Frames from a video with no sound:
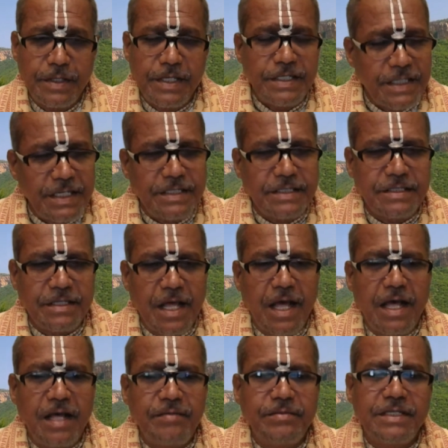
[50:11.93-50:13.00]
He says,
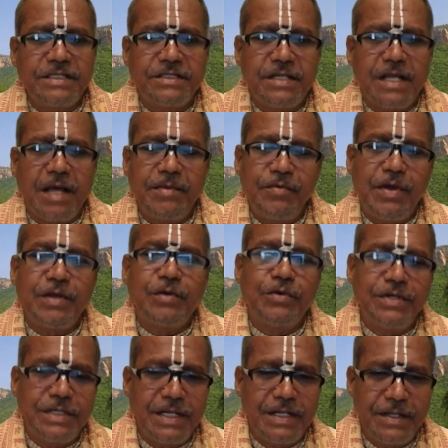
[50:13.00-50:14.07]
Naham tishtami
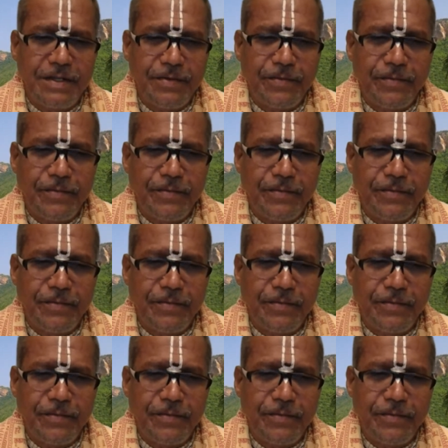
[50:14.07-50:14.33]
vaikunte.